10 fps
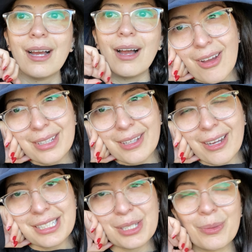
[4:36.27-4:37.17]
I don't know,
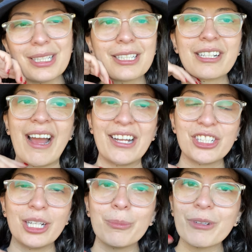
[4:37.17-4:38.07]
I just wanted to catch
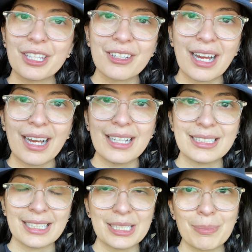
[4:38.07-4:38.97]
up with you guys.
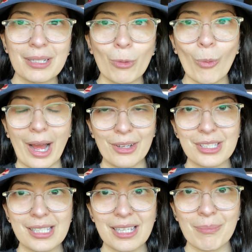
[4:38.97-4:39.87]
It's been a while
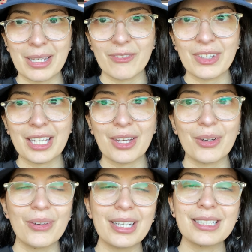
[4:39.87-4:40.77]
since I made a
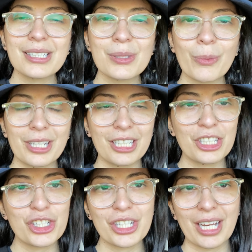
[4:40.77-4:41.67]
video and I just wanted to
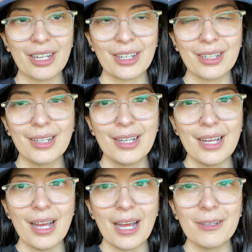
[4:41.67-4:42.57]
share
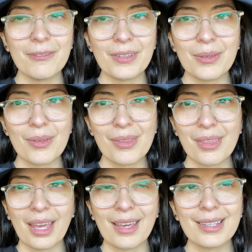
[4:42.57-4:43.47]
a few
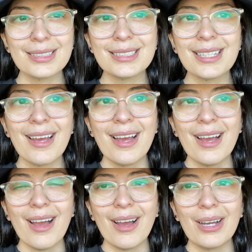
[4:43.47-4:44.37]
things.
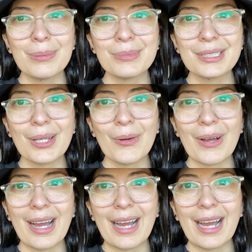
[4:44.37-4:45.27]
So
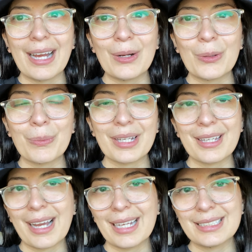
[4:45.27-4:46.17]
I hope
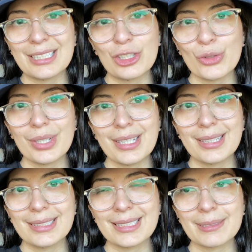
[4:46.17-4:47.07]
you guys enjoyed
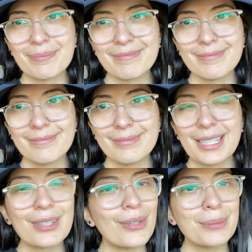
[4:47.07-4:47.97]
this
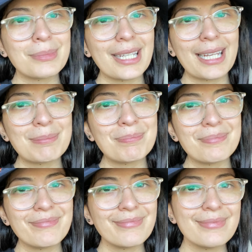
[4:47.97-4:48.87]
little update.
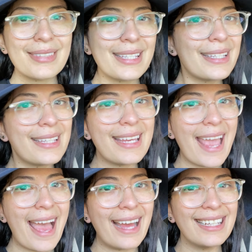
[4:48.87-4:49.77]
Yeah.